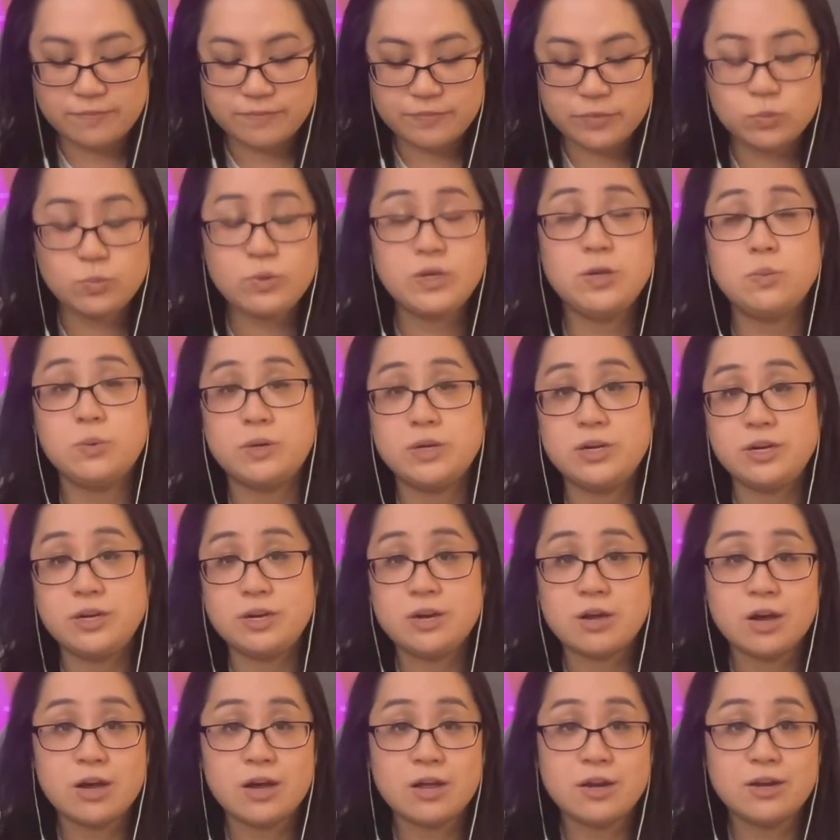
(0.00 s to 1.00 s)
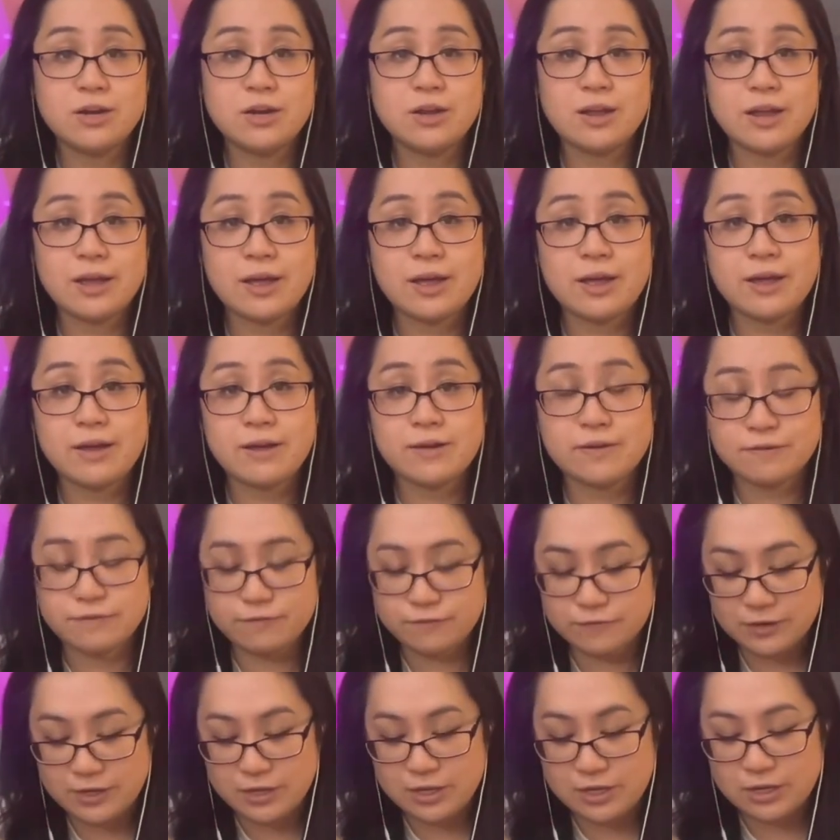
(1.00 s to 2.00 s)
we would not
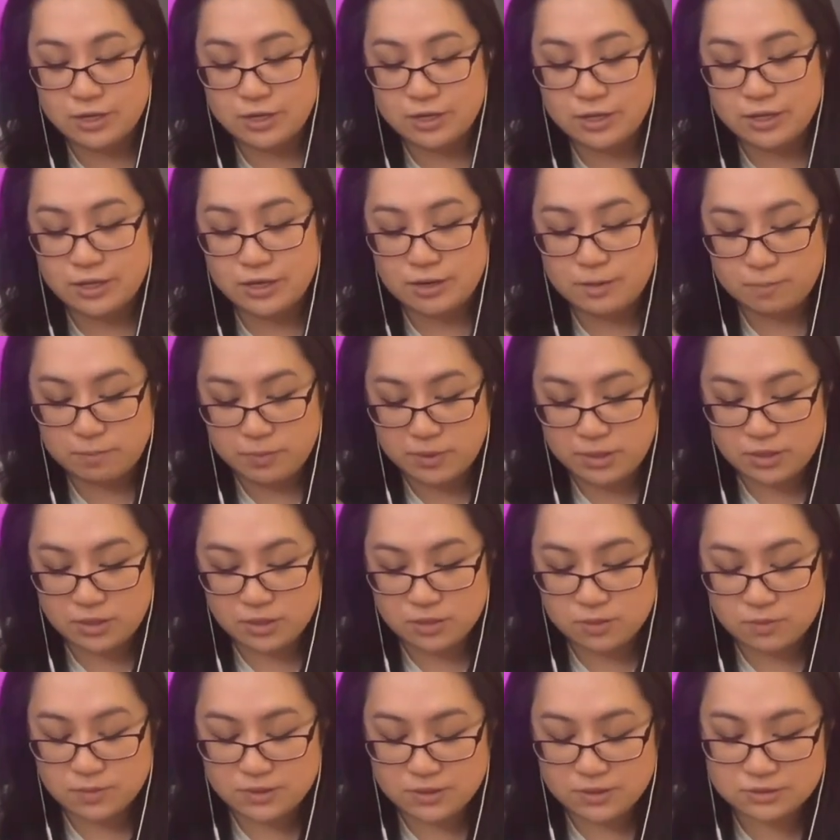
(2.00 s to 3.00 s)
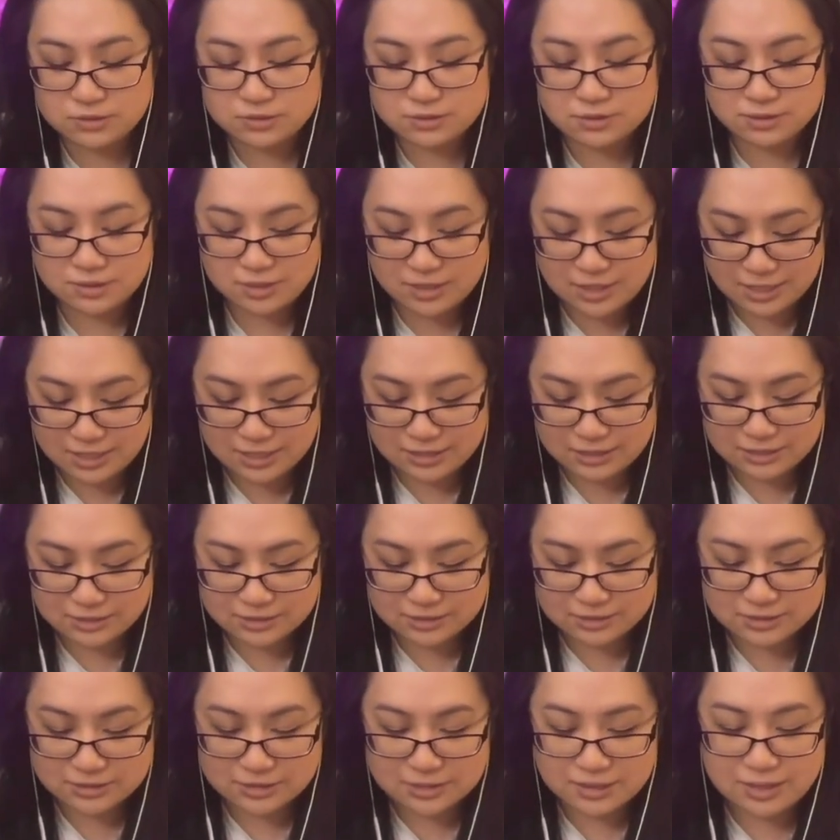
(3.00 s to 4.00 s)
have an ambiguous
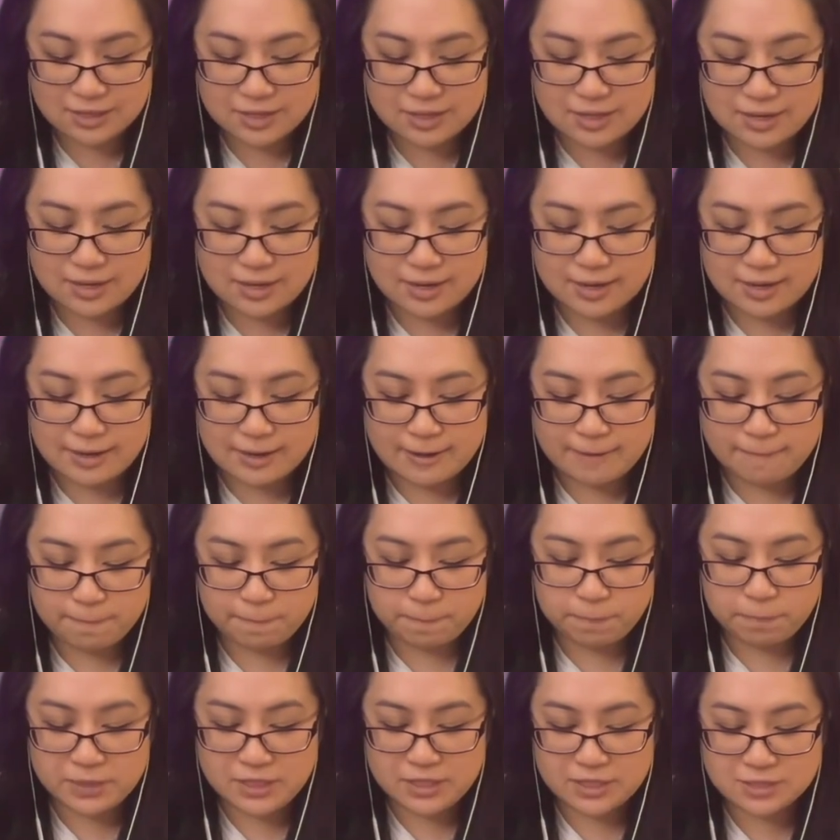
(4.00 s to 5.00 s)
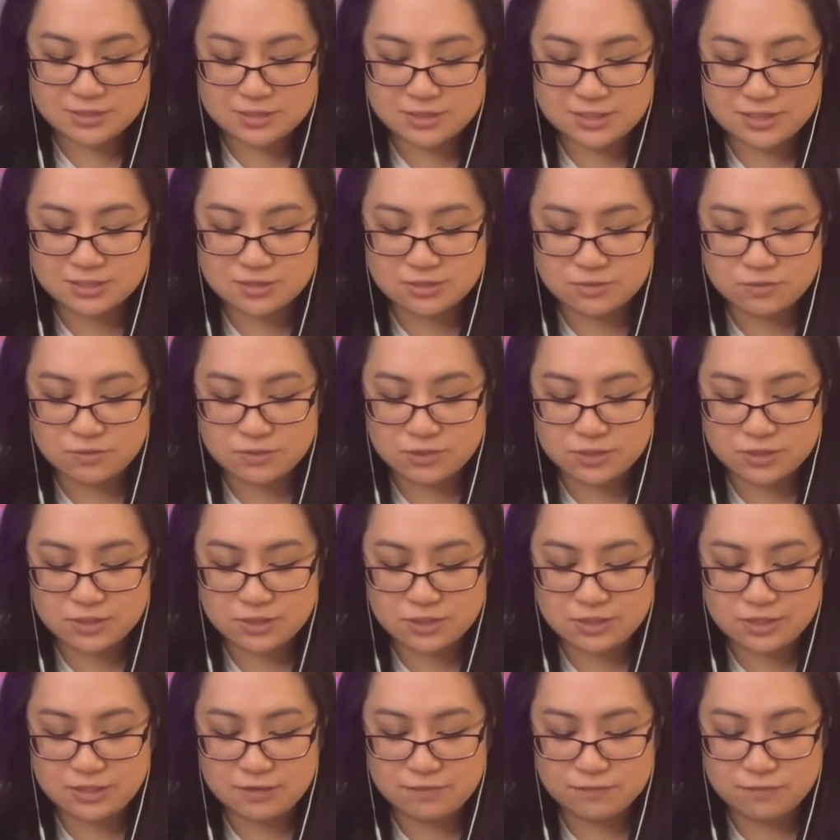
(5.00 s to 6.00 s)
case, because it doesn't really
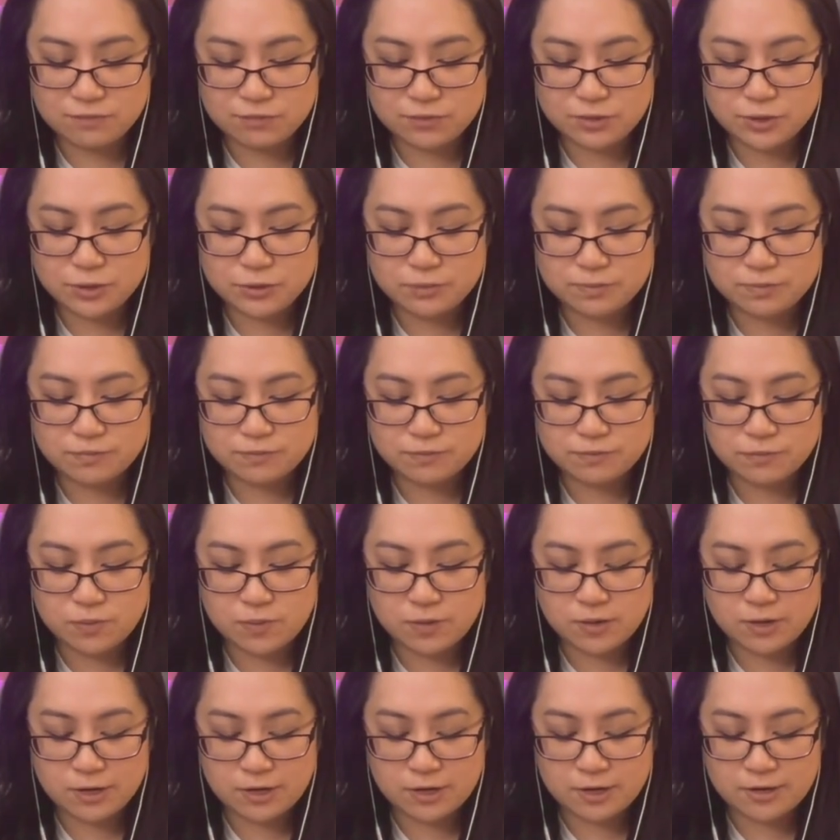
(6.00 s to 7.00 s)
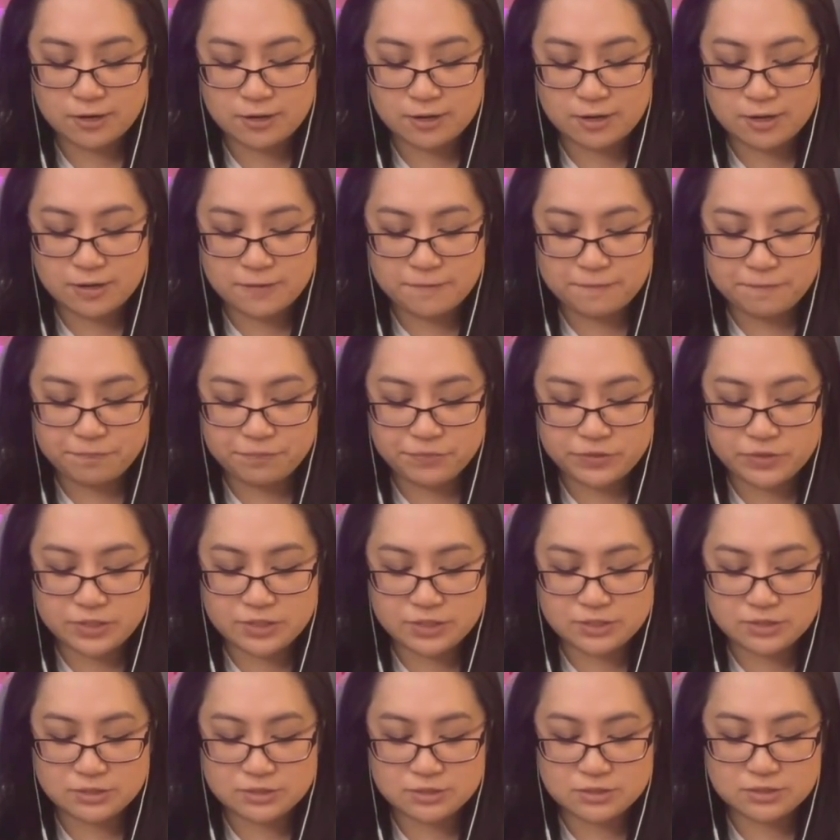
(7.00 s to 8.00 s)
leave room for
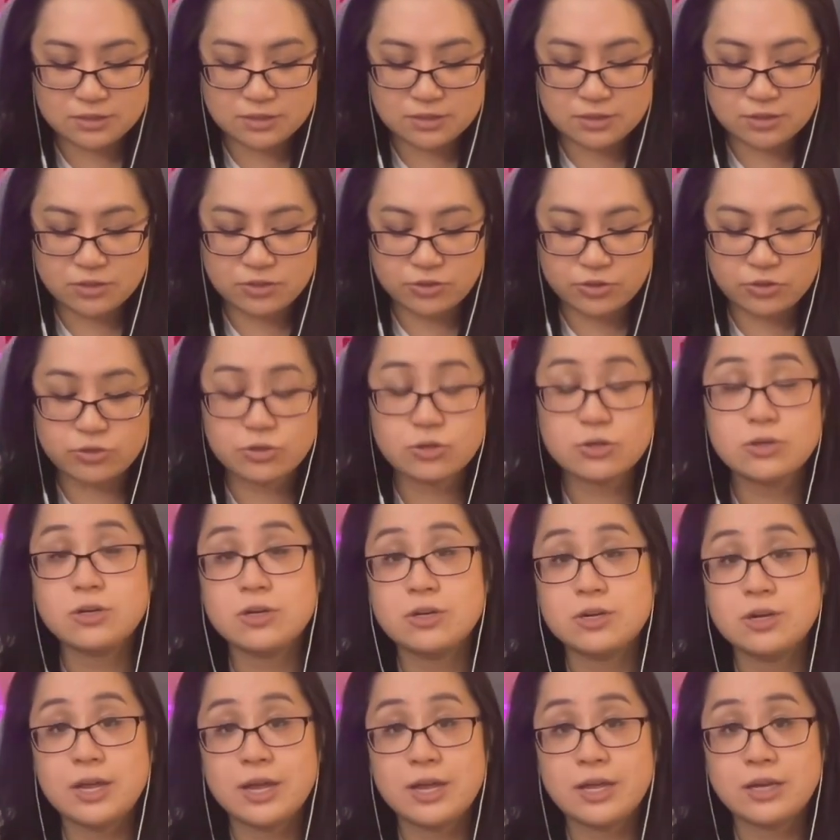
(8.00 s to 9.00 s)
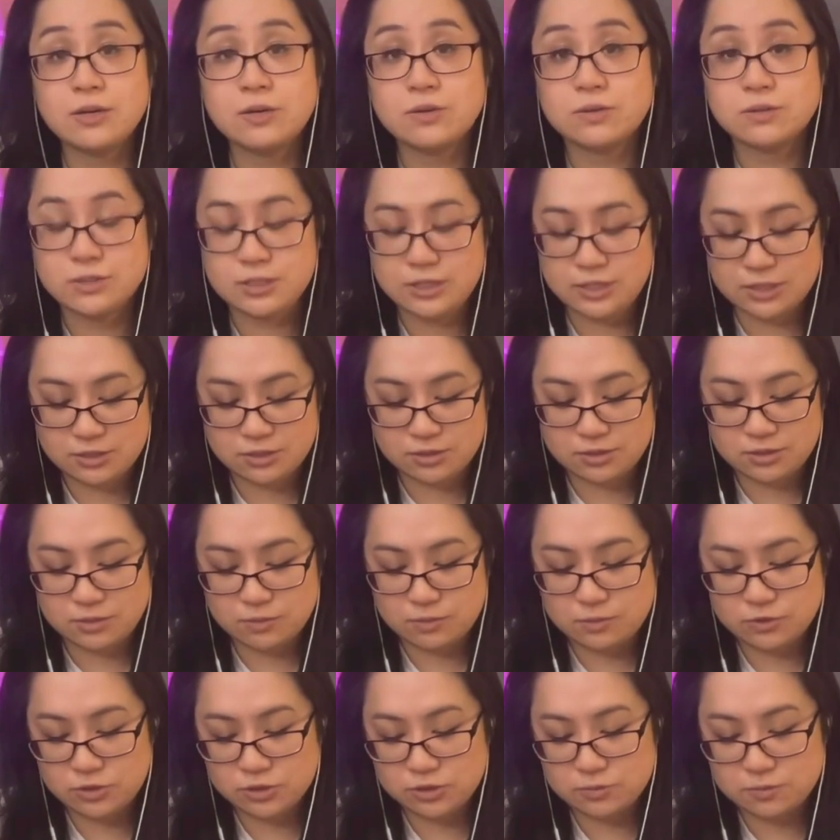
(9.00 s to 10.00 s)
this third angle here. There
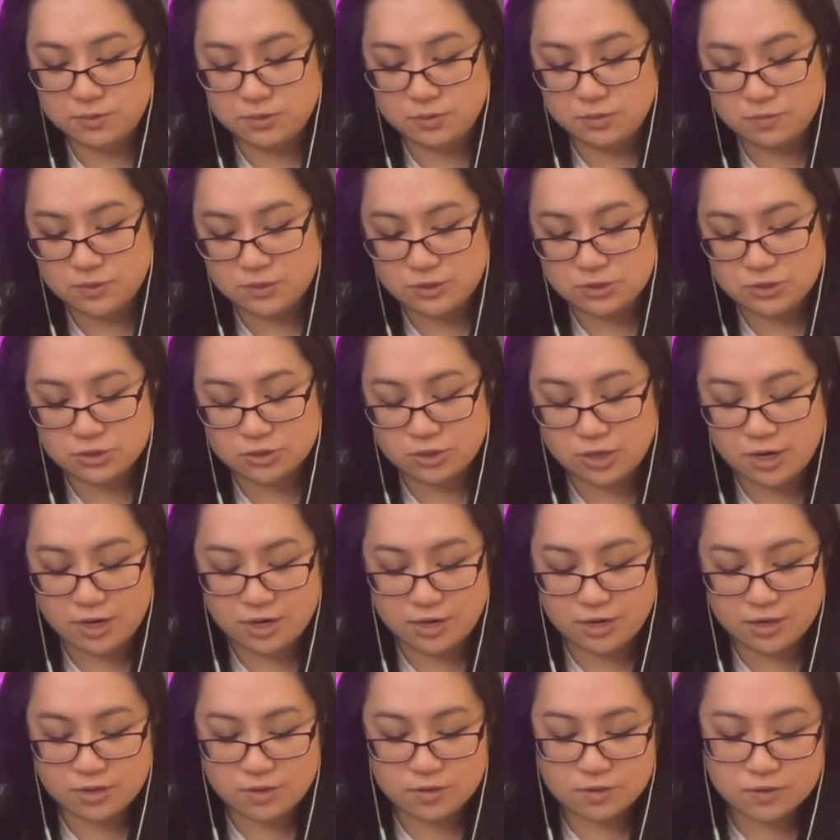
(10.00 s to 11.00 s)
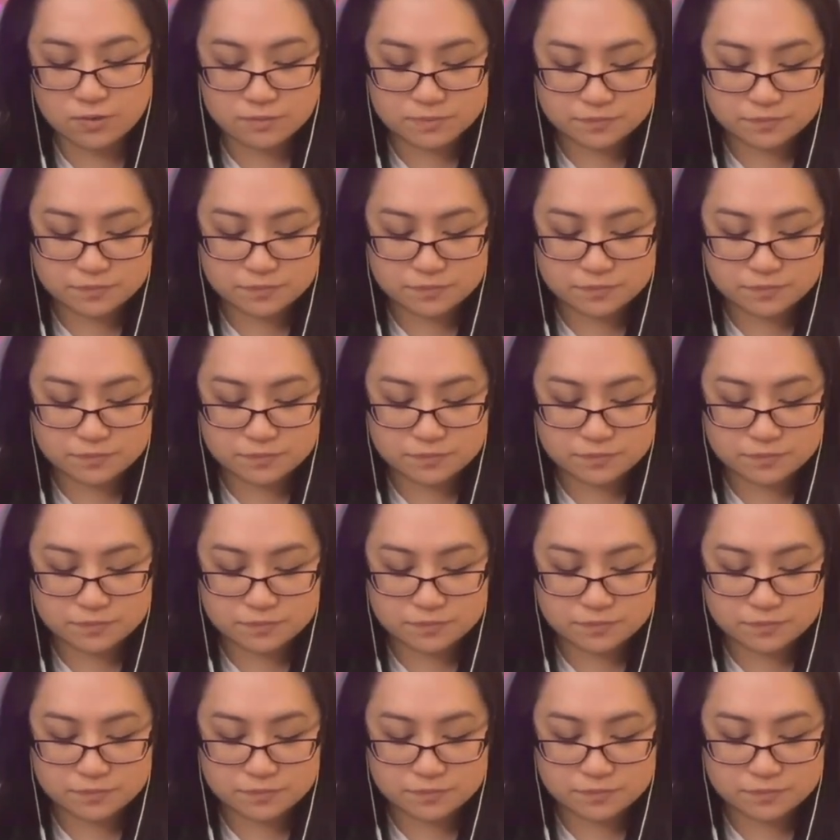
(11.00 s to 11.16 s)
would just be one triangle.